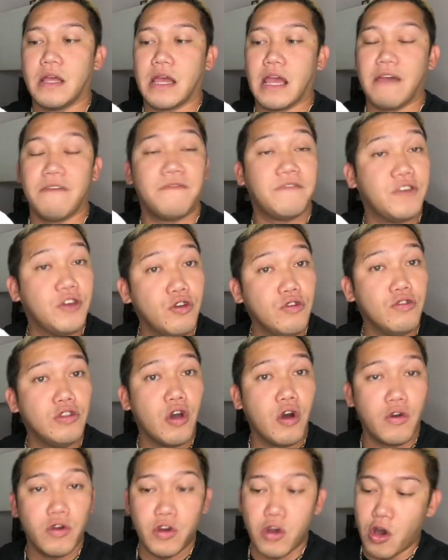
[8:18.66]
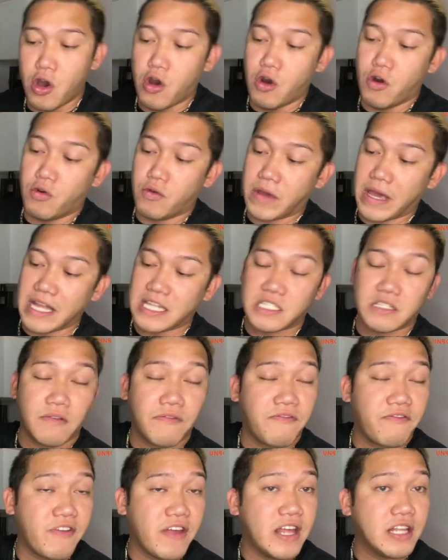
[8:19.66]
if you don't know, it's
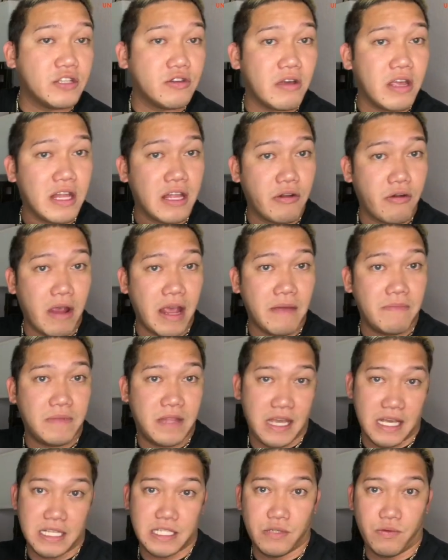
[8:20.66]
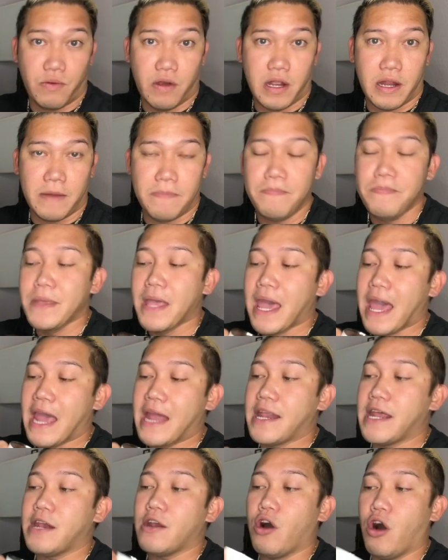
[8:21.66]
free to engrave this one,
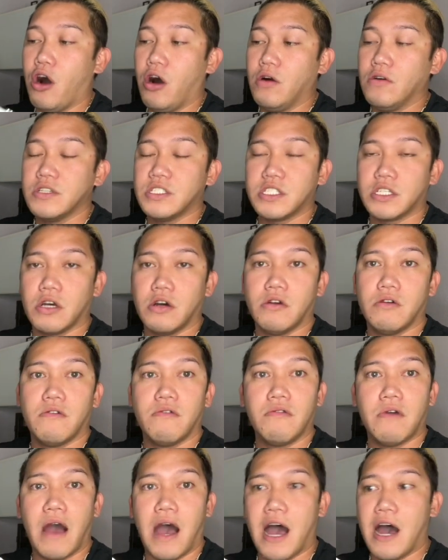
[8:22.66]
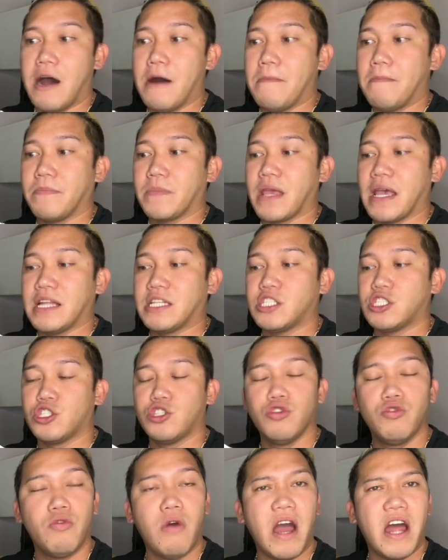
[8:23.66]
and then also it's
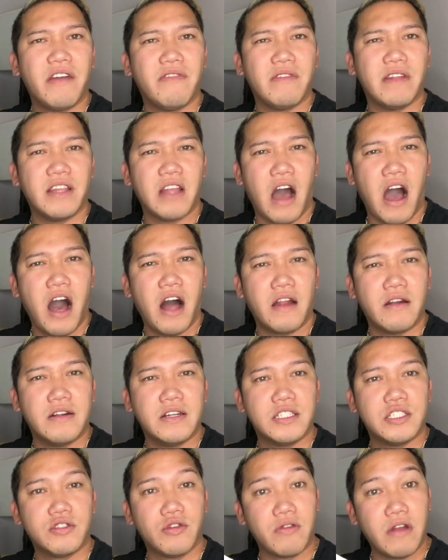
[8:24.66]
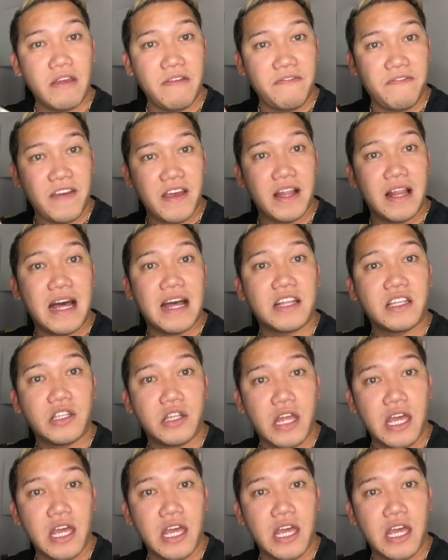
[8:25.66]
$200 to refill a